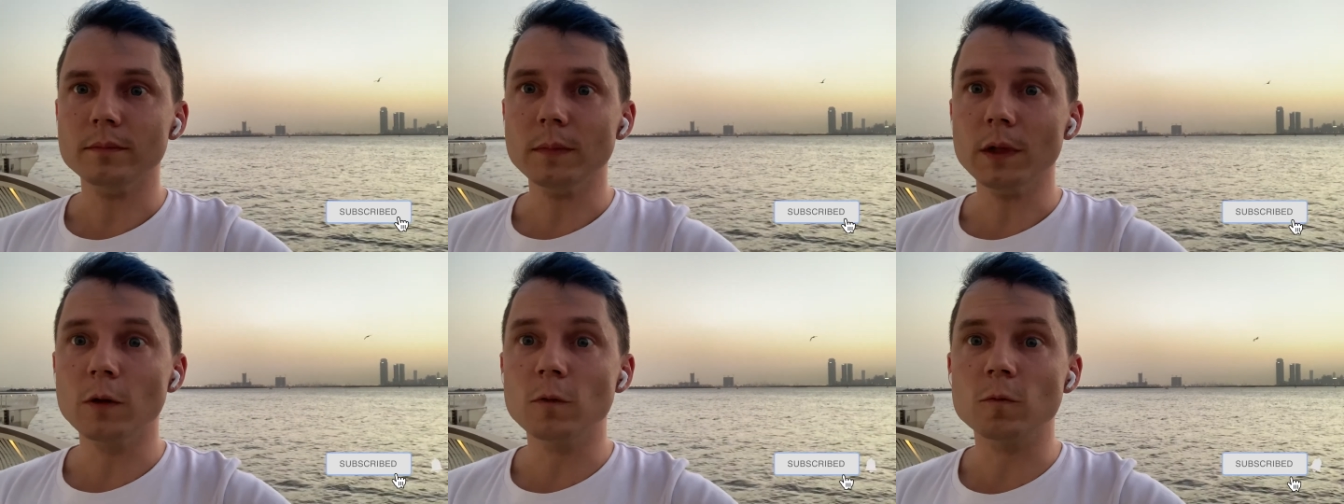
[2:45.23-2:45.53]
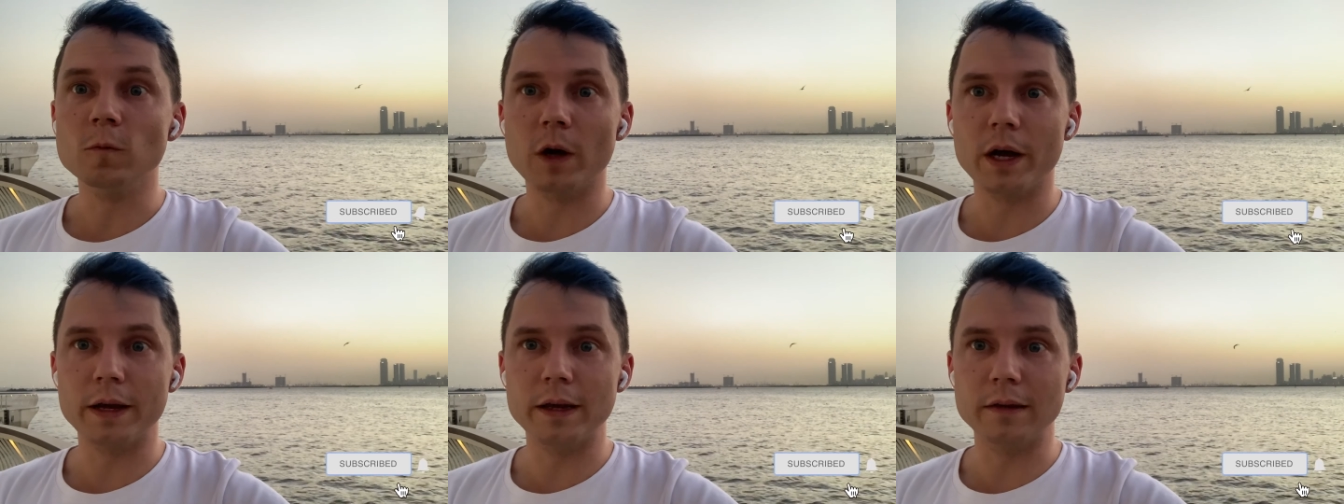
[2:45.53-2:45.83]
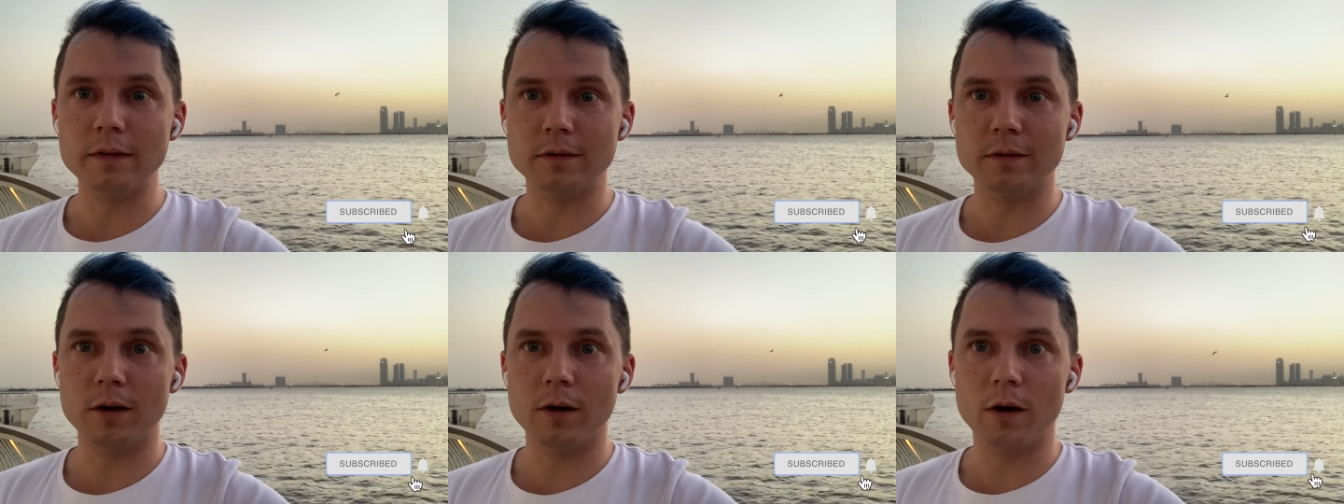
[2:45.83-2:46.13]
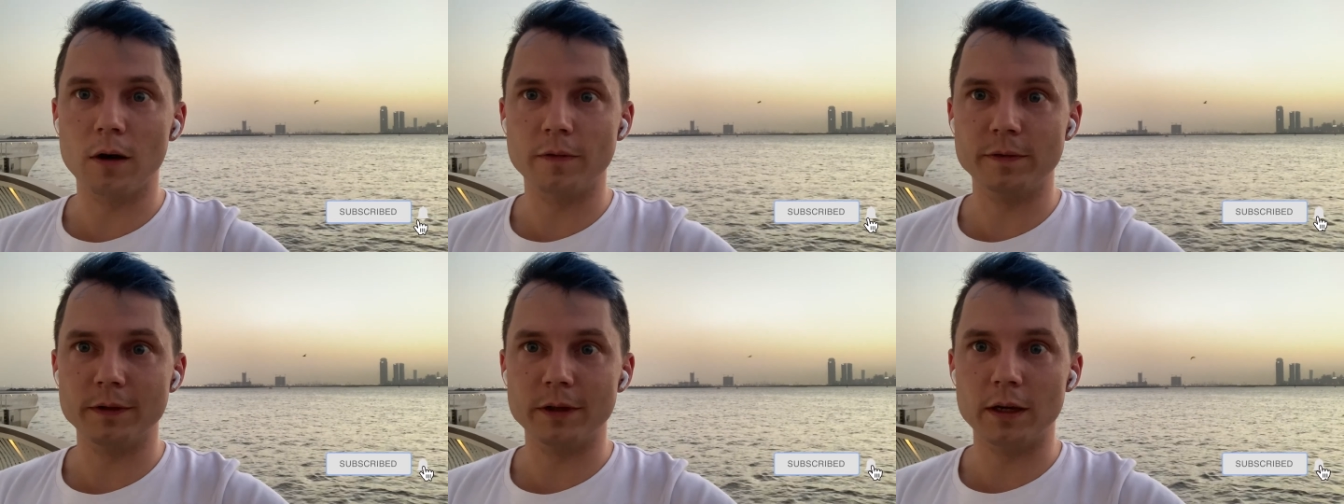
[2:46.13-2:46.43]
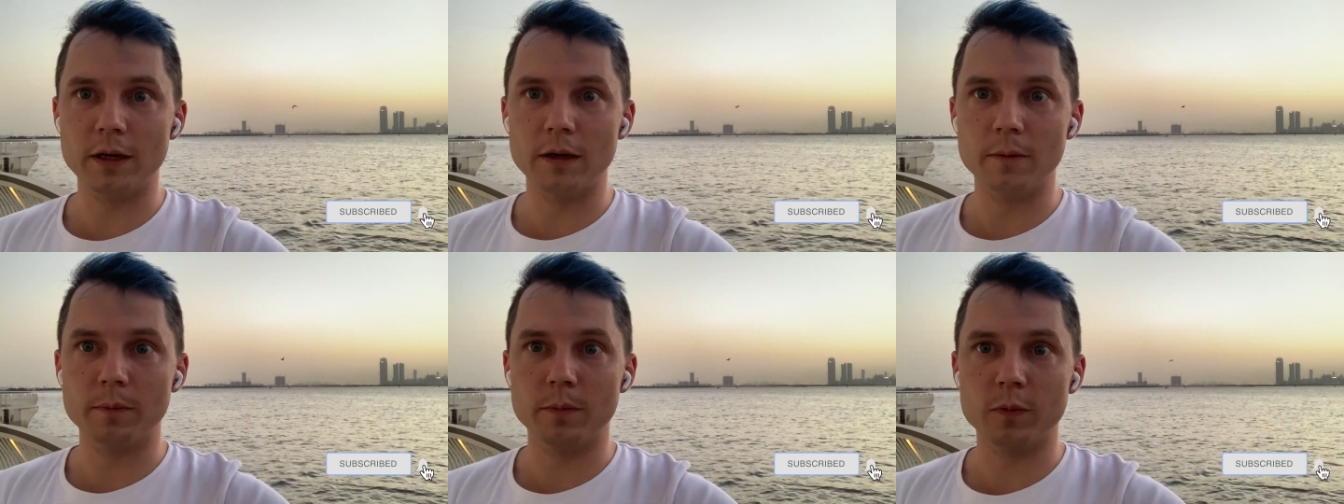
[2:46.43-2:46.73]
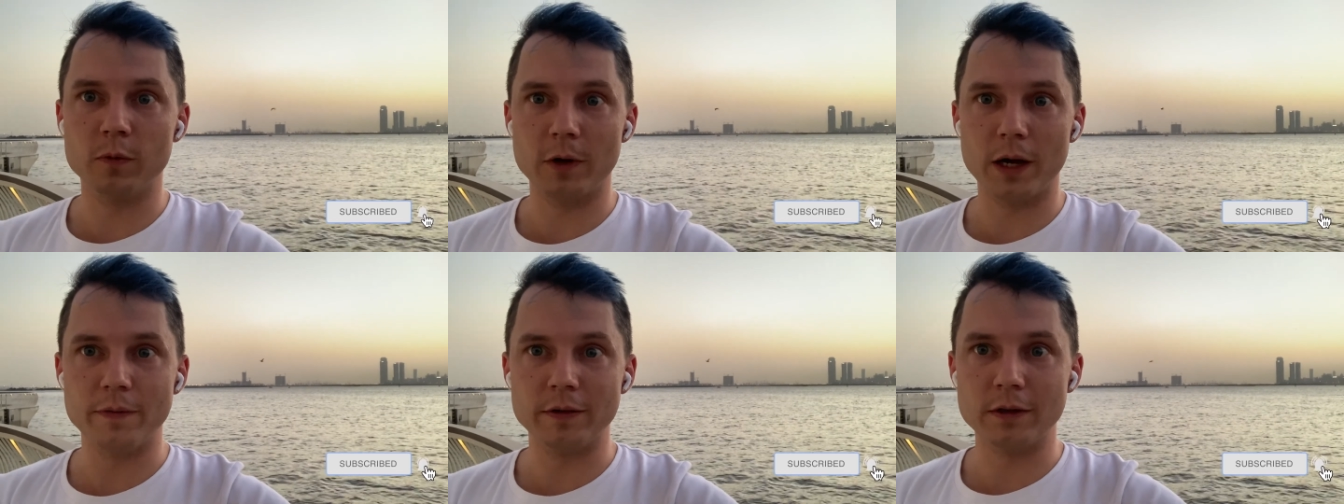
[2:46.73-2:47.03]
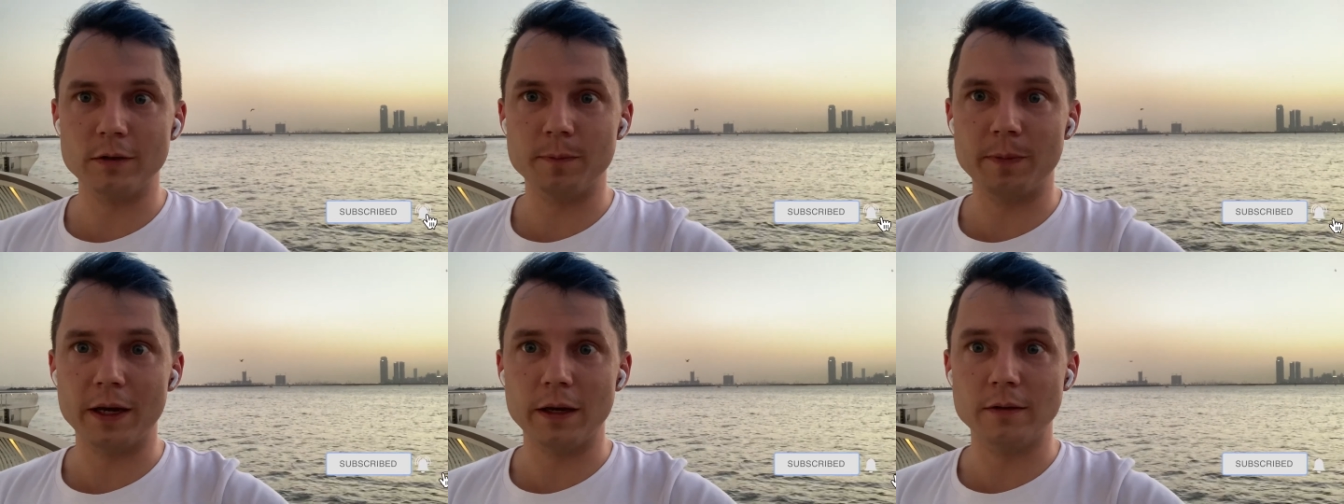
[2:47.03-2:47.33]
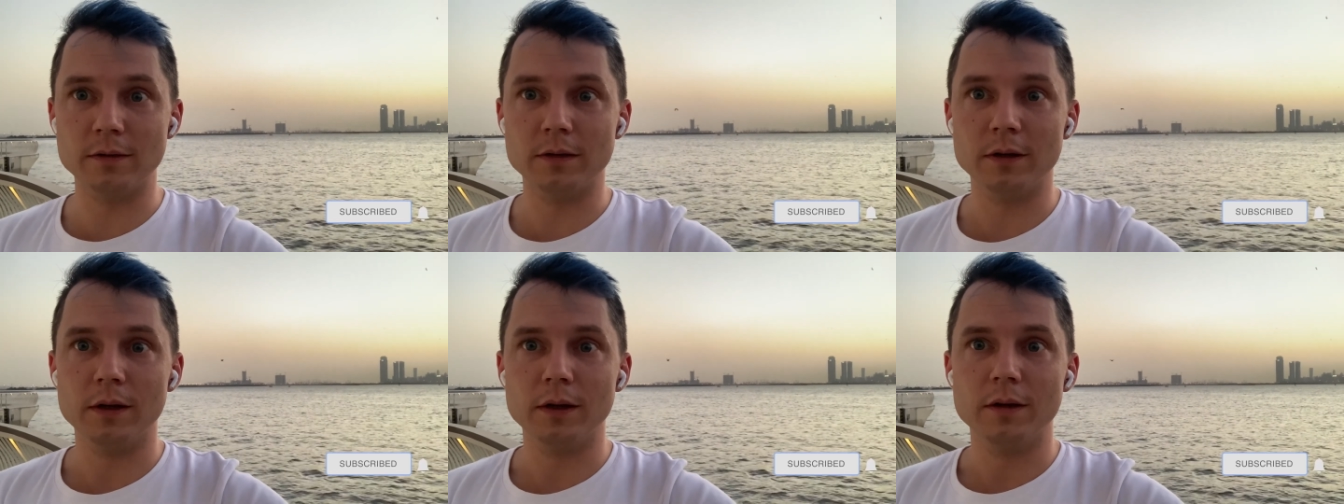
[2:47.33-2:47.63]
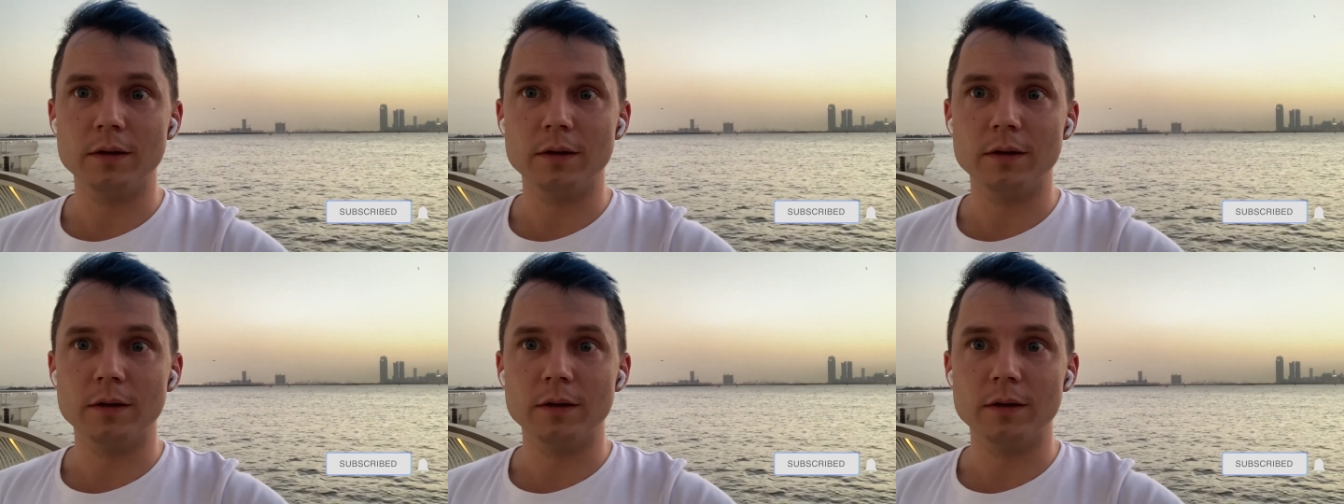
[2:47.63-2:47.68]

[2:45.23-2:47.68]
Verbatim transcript: rise of the private space